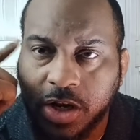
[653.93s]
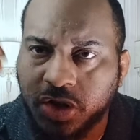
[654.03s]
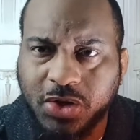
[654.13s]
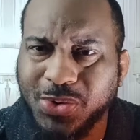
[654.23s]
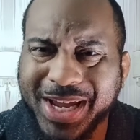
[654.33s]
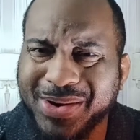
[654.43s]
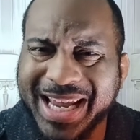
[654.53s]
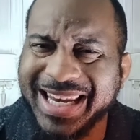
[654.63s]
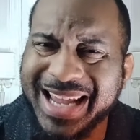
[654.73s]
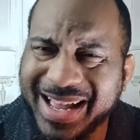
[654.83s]
Do you hear
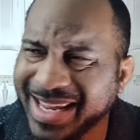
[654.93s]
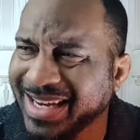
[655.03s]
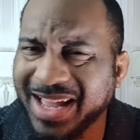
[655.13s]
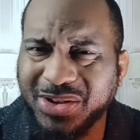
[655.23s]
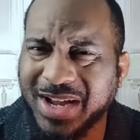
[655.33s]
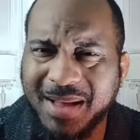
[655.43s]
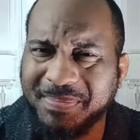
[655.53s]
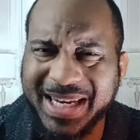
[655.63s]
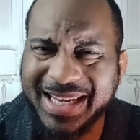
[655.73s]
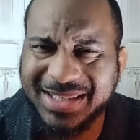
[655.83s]
any other
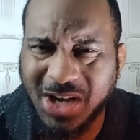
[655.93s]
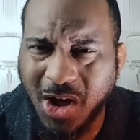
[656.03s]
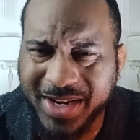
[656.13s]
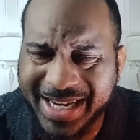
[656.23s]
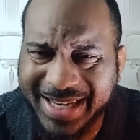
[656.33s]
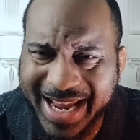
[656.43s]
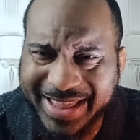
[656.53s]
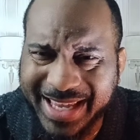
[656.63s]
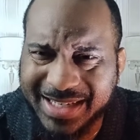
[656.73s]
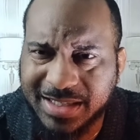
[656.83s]
companies talking like
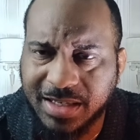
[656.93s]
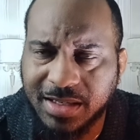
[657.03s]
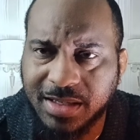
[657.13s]
this?